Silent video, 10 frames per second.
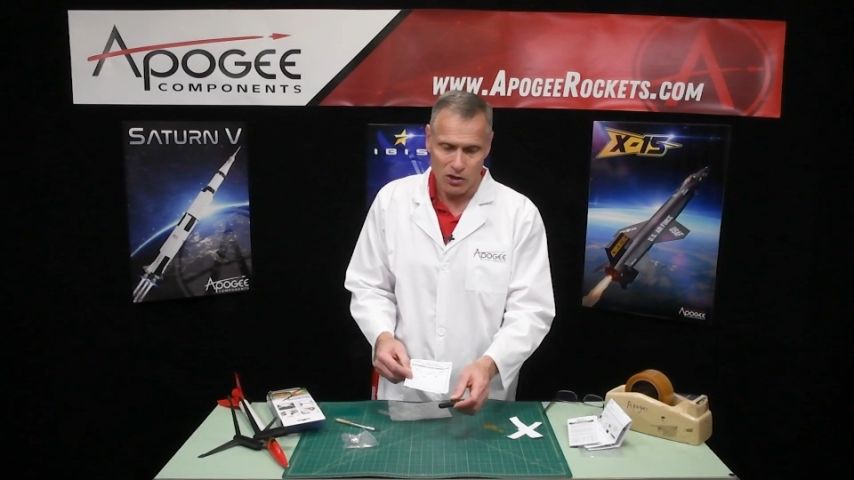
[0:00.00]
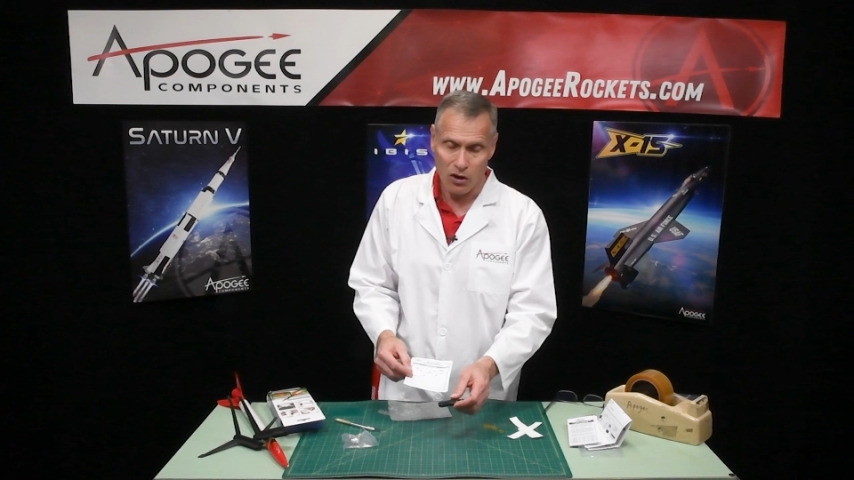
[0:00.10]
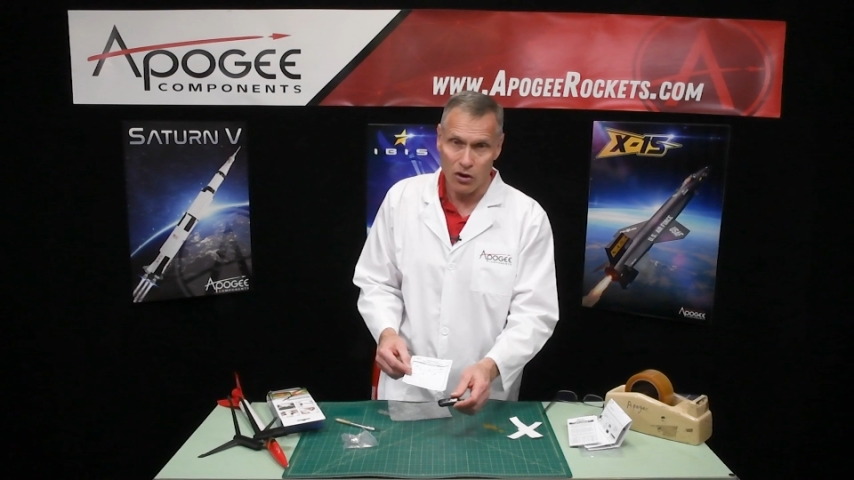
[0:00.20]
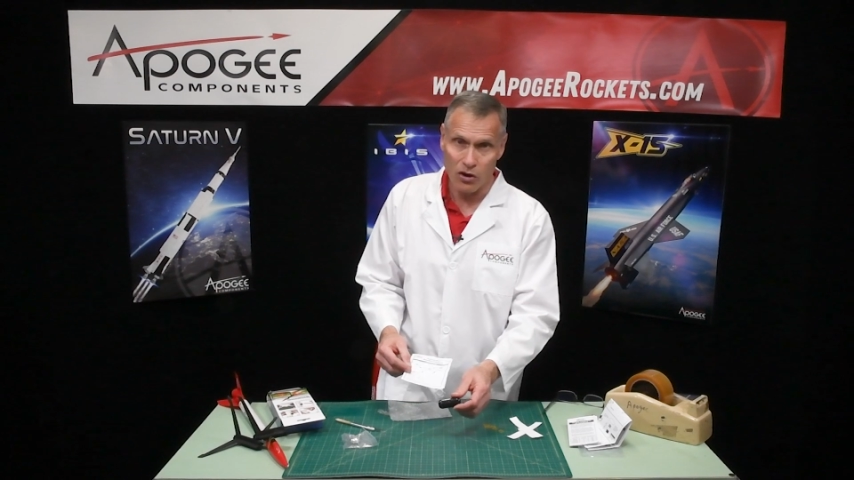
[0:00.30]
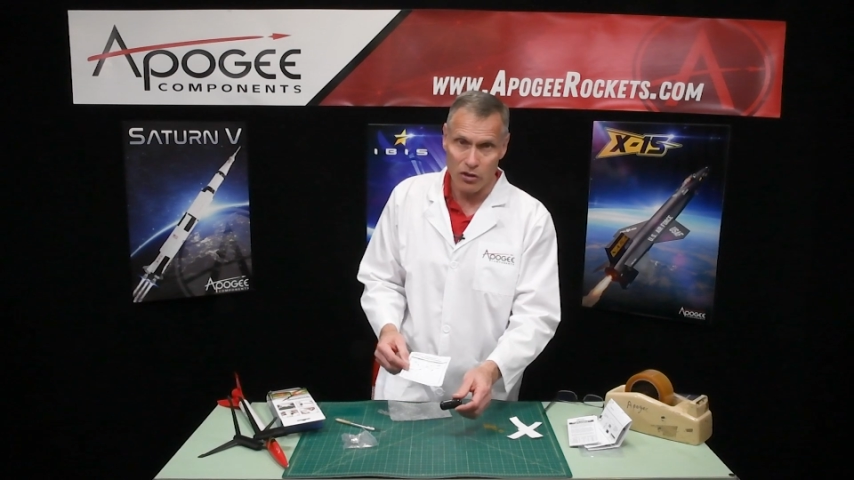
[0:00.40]

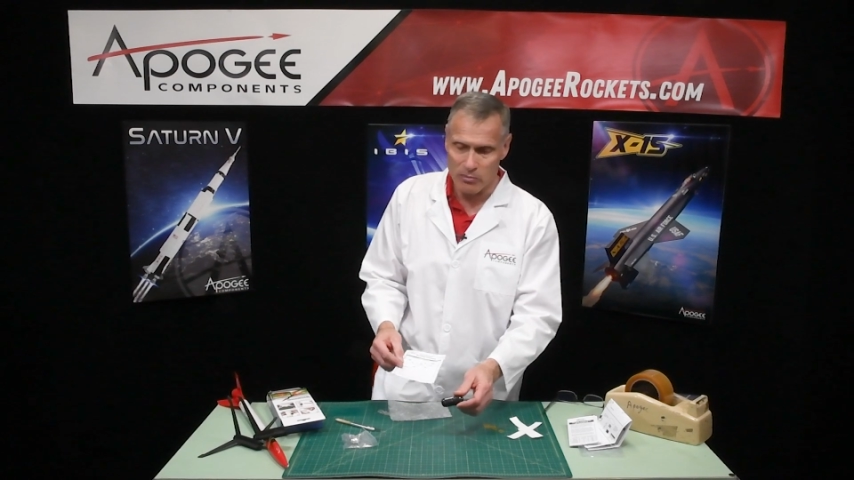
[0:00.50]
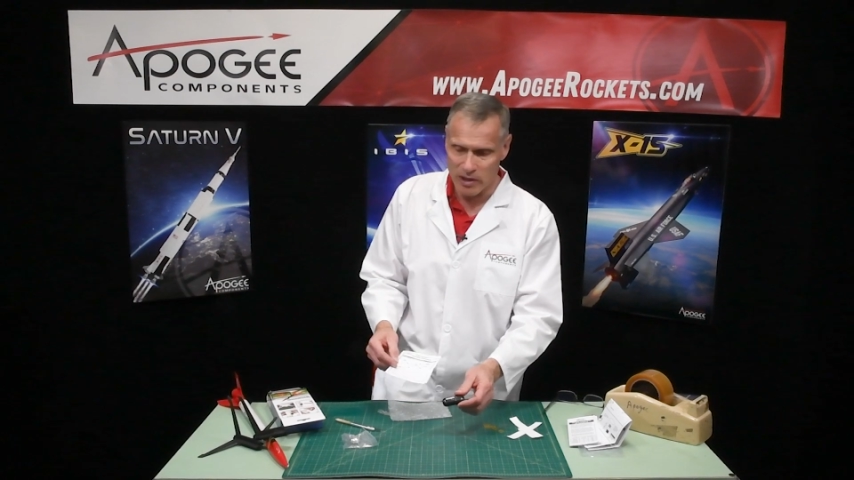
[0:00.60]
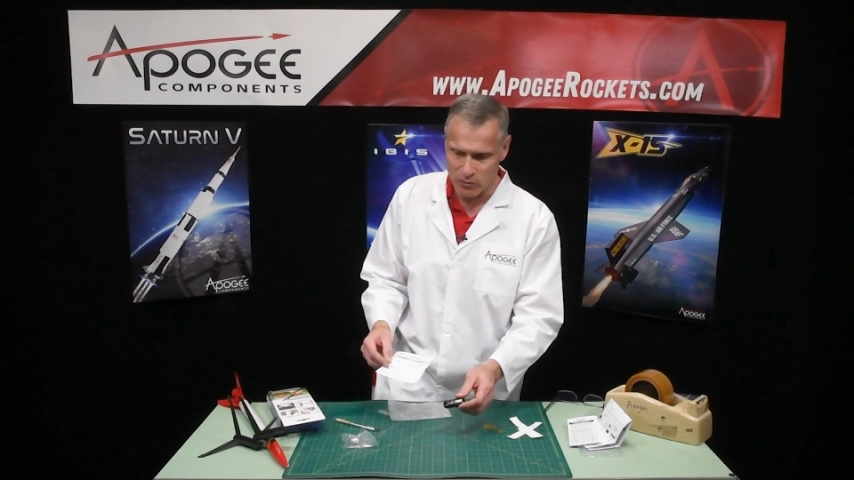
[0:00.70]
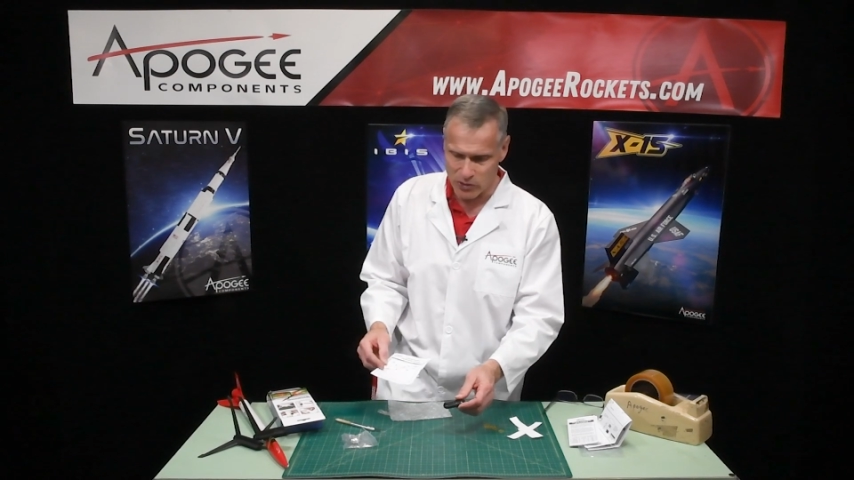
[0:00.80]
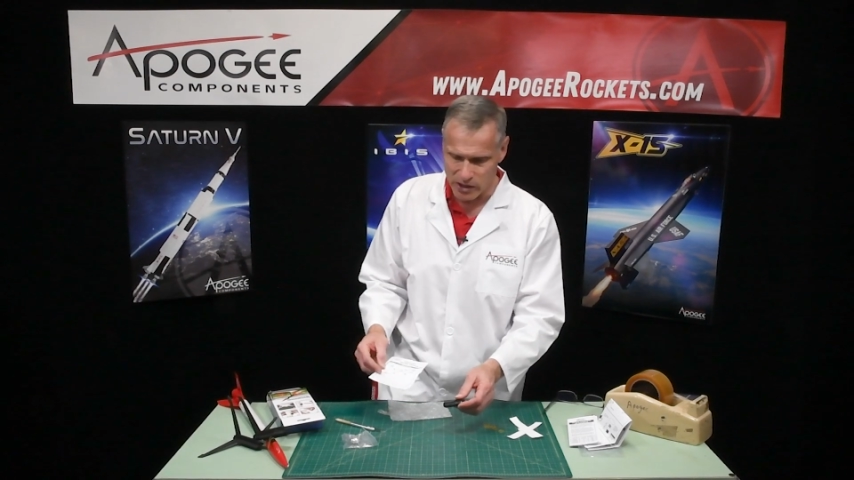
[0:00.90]
all the
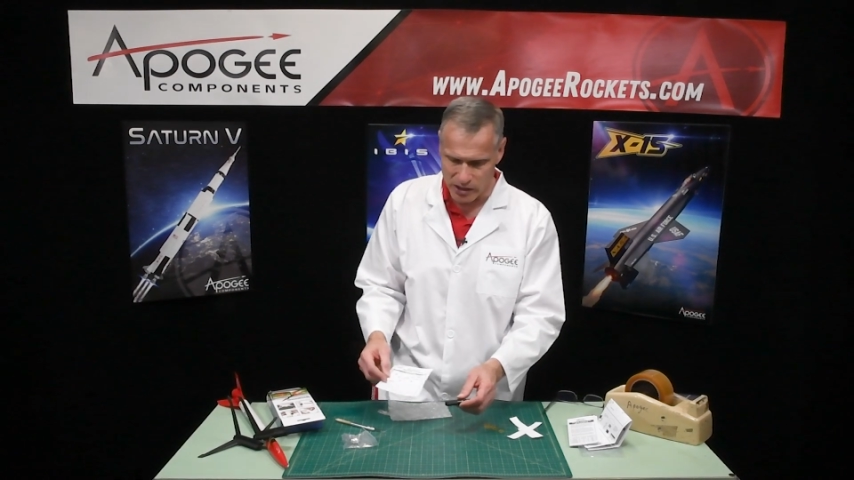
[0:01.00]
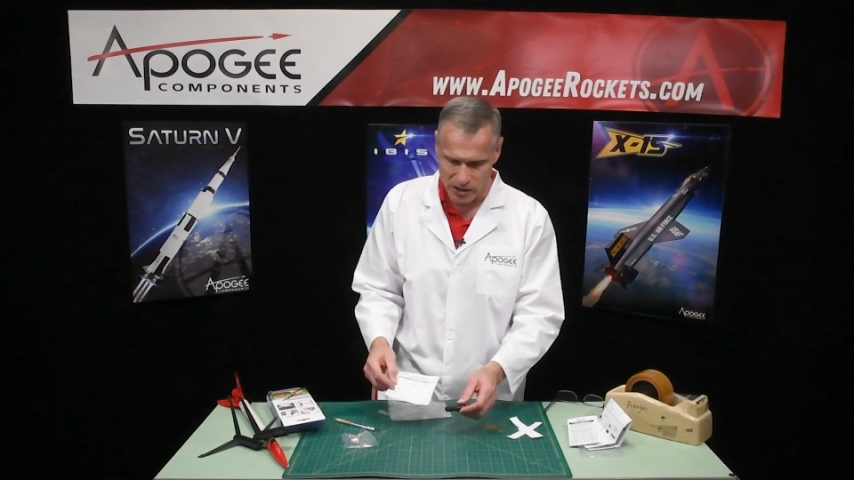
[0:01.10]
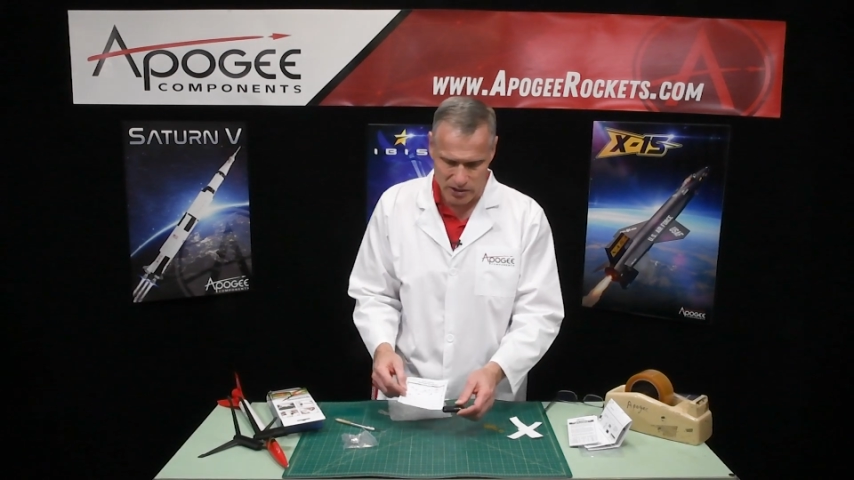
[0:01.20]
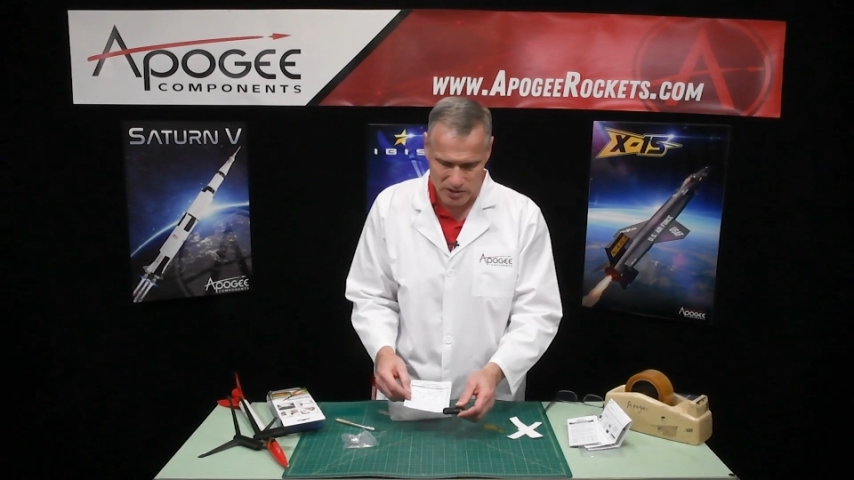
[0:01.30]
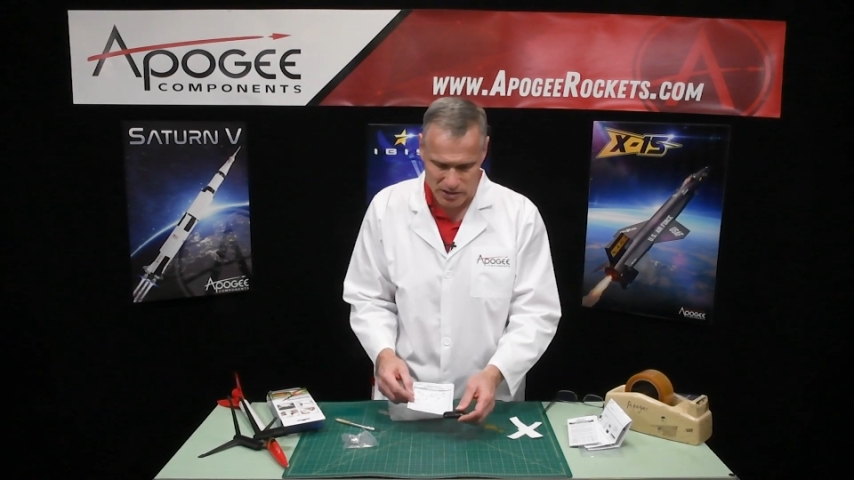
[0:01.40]
memory
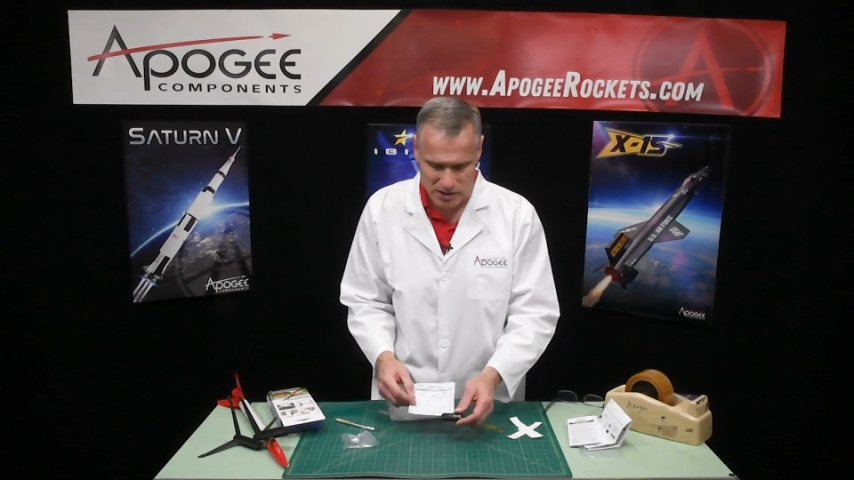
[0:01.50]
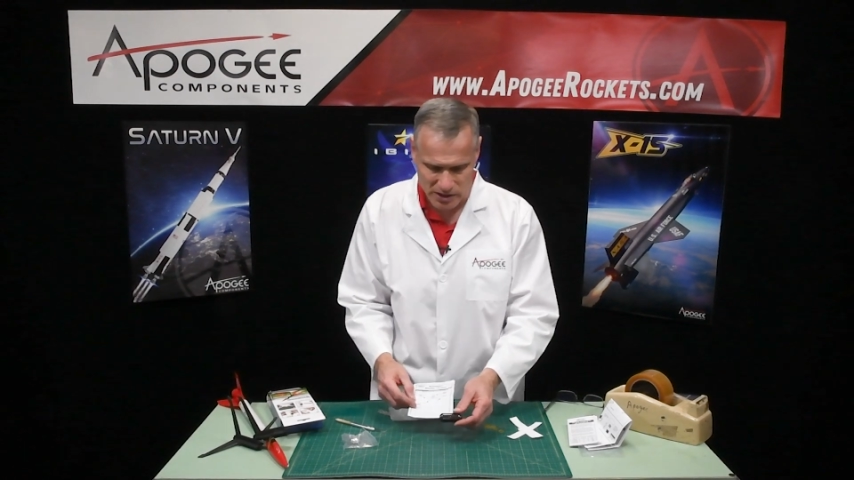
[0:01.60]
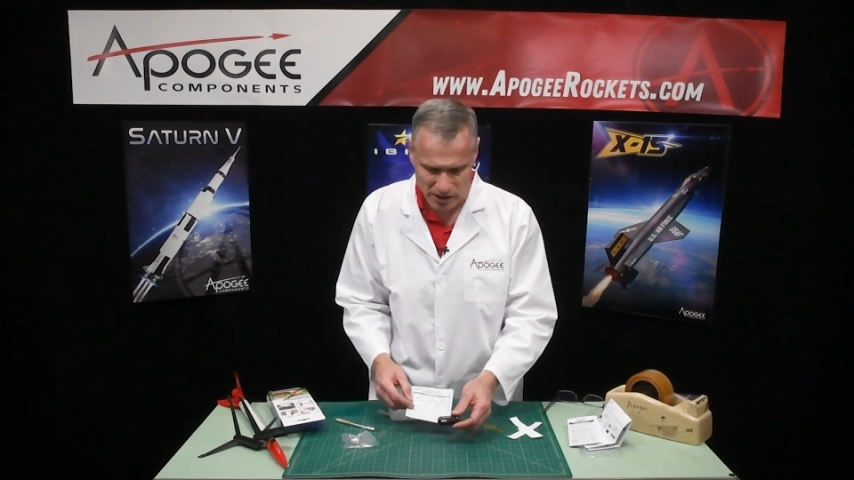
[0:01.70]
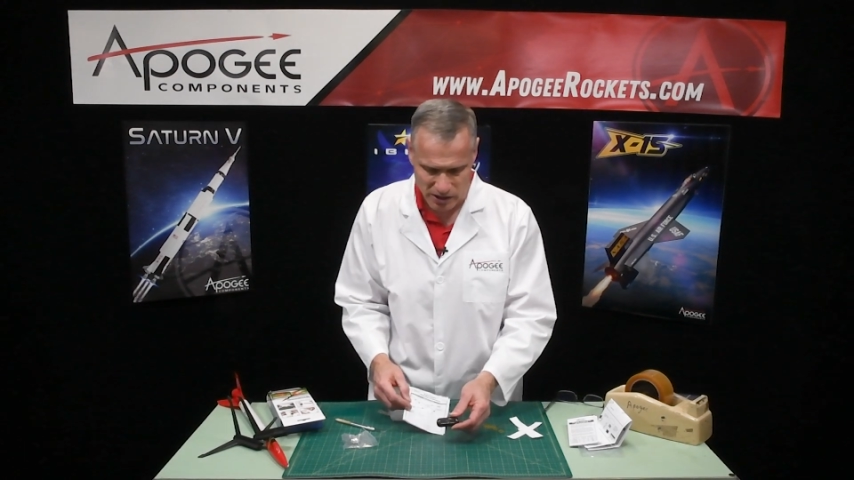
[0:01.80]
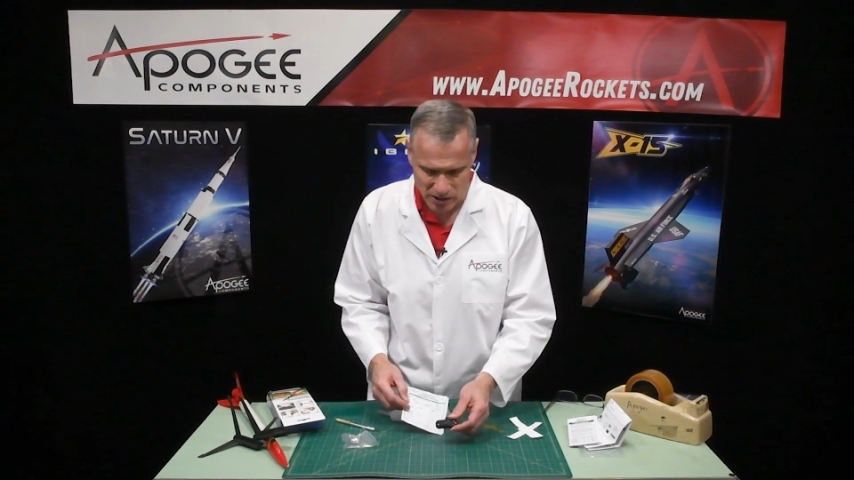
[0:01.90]
in a 16